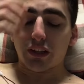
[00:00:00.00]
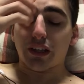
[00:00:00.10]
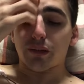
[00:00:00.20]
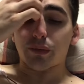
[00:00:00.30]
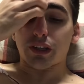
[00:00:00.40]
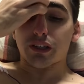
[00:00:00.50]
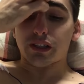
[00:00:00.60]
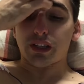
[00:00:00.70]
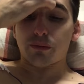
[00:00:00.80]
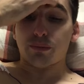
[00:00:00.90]
Yeah,
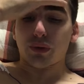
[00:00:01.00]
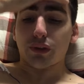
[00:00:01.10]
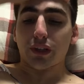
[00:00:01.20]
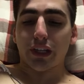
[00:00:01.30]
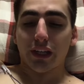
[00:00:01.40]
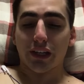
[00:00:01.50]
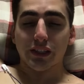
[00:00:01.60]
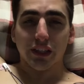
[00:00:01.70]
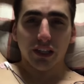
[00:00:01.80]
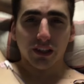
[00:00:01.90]
because they put like a
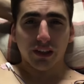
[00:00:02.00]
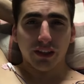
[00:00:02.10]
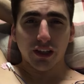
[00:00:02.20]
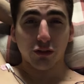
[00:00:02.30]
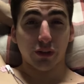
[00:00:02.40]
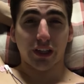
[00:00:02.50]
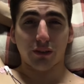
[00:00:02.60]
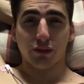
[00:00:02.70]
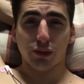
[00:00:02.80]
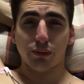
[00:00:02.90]

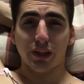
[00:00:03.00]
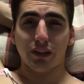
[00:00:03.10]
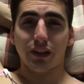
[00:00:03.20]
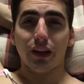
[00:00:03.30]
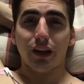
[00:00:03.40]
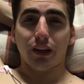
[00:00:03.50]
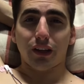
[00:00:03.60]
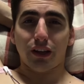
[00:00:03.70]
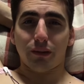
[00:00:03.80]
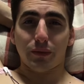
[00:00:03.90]
endotracheal tube in.
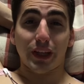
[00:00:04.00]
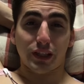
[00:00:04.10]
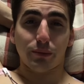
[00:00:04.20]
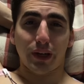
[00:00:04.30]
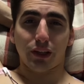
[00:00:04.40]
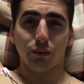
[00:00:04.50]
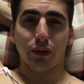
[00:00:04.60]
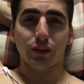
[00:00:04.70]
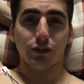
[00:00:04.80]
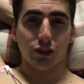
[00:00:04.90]
They intubate you
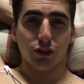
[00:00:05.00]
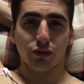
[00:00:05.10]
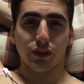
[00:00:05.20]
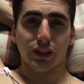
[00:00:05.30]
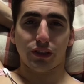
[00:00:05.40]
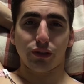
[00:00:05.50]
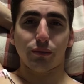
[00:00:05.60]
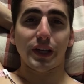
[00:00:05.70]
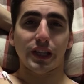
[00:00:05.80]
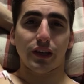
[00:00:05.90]
while you're in surgery to
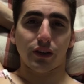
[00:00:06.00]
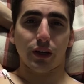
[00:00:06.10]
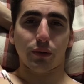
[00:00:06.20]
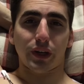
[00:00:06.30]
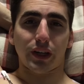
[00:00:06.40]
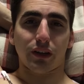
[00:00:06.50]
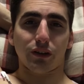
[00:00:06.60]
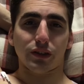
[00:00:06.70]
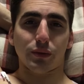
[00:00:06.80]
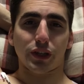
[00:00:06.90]
maintain your airway and
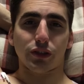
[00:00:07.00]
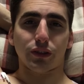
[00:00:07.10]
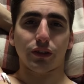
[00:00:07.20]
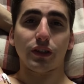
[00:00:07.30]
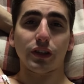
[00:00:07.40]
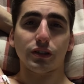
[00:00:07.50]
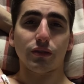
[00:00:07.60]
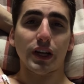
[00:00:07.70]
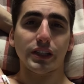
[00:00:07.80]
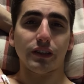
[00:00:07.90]
also make sure your lungs are
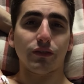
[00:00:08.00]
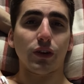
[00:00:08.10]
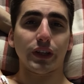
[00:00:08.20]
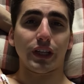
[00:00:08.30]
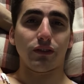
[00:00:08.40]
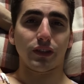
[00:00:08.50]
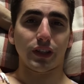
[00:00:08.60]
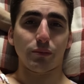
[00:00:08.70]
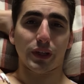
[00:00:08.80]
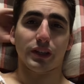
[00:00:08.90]
rising and falling
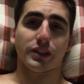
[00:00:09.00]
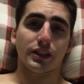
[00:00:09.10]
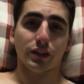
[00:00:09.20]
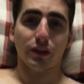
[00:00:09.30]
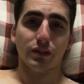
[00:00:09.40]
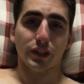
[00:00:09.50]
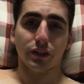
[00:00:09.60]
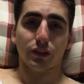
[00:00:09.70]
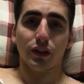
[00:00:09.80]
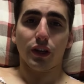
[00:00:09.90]
evenly because obviously
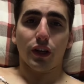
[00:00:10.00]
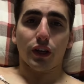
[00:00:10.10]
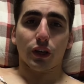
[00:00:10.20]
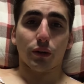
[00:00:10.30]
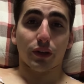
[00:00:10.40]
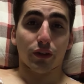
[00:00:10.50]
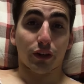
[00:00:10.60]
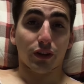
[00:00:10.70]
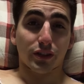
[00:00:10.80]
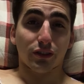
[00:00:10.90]
they're going in right
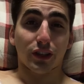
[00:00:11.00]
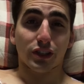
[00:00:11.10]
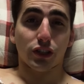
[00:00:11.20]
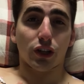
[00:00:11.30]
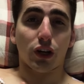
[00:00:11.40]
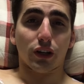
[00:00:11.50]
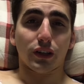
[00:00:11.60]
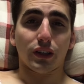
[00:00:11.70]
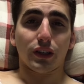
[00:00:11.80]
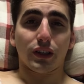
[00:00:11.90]
across your lungs and your heart.
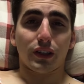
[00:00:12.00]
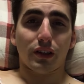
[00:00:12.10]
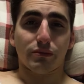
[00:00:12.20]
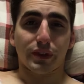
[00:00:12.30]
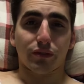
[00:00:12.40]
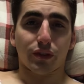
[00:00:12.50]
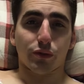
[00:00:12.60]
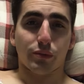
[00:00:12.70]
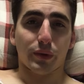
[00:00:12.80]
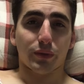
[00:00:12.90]
So you really
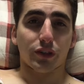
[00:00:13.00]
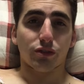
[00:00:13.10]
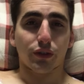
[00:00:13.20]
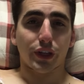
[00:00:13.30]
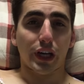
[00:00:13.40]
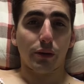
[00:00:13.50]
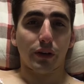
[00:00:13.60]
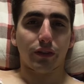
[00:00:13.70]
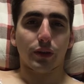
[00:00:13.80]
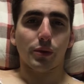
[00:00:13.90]
want to be able to control your
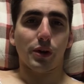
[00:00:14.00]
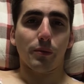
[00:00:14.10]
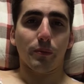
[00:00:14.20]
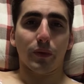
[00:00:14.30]
airway very well.